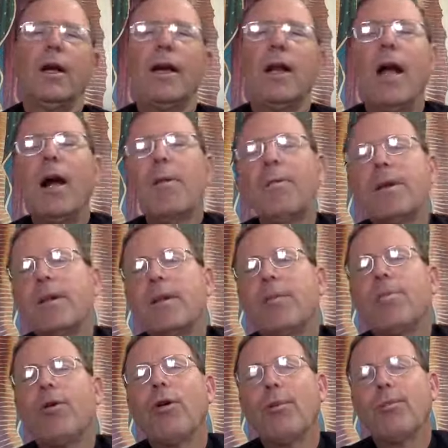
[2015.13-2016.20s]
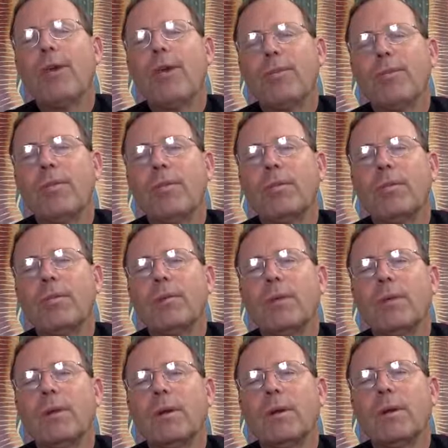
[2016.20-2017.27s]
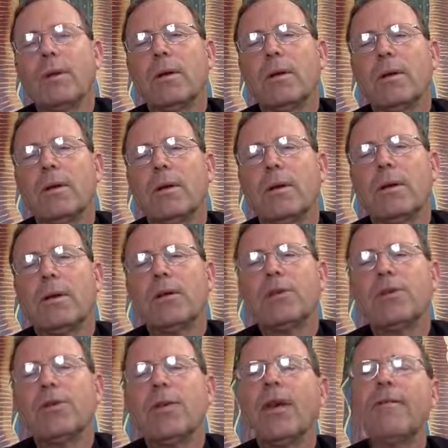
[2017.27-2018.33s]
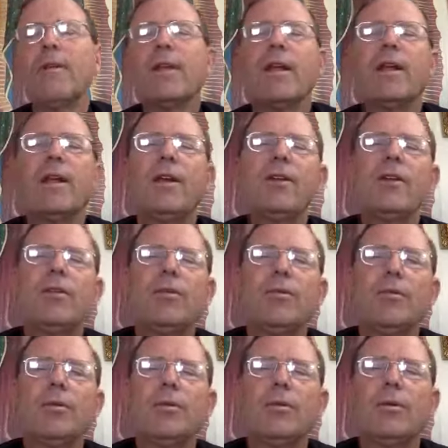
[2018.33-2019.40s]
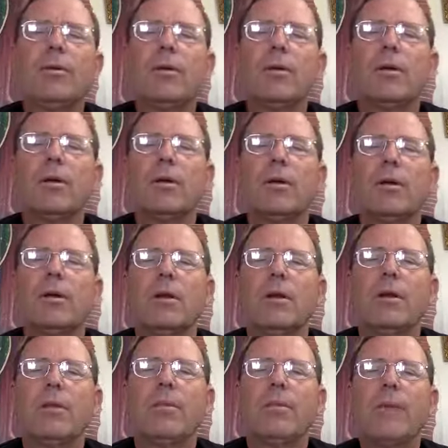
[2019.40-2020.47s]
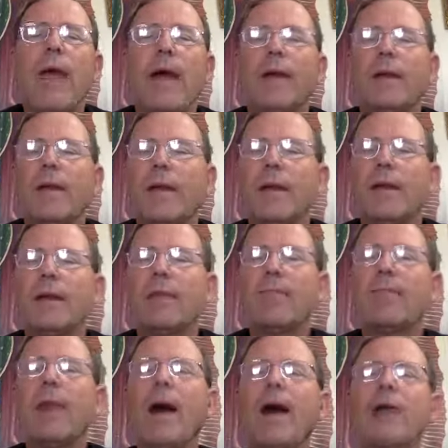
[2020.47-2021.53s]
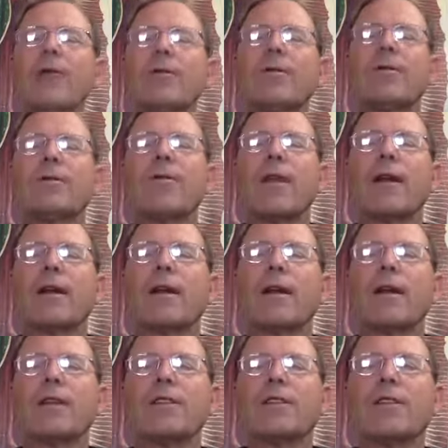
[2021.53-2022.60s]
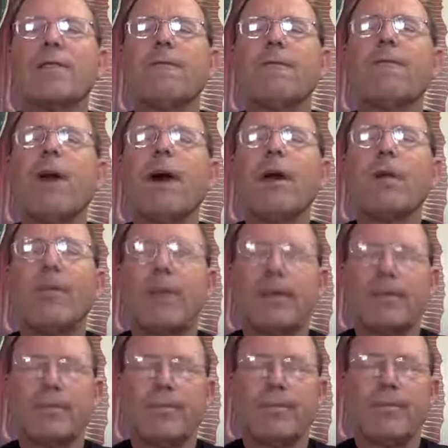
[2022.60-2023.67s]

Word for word: In helping the poor people. So, given that he knew back then the modern techniques of farming,